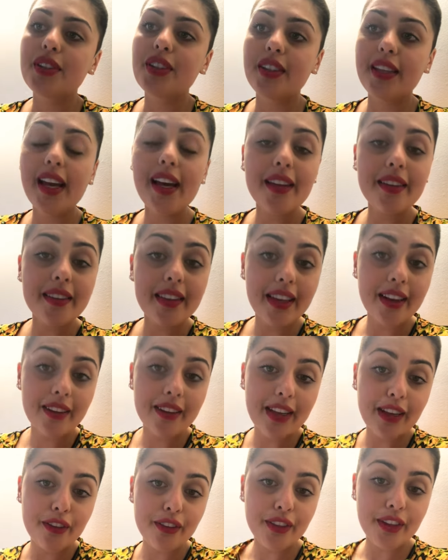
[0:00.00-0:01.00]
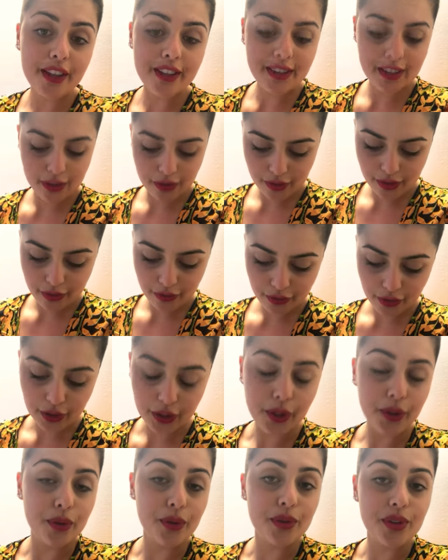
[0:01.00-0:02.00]
So yeah, they are now 33
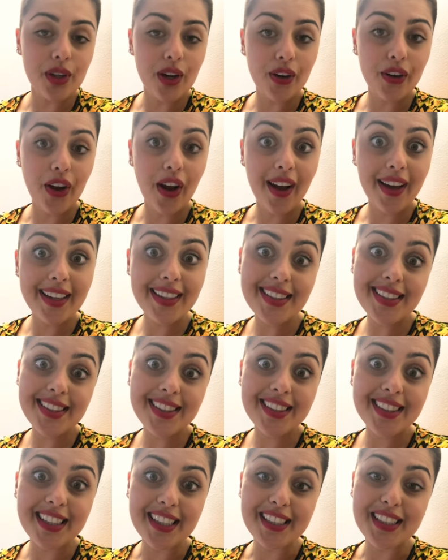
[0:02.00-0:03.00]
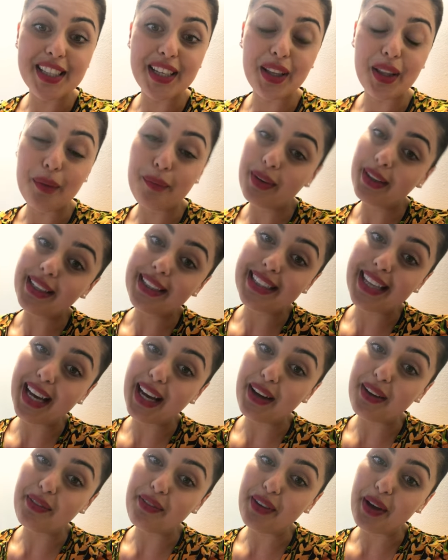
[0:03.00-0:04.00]
follicles on ice until I'm ready to
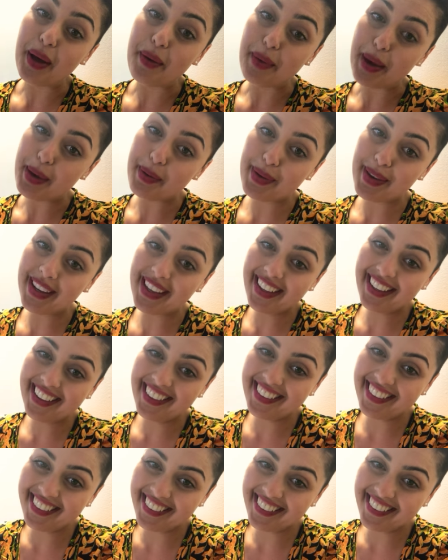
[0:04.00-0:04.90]
have a baby.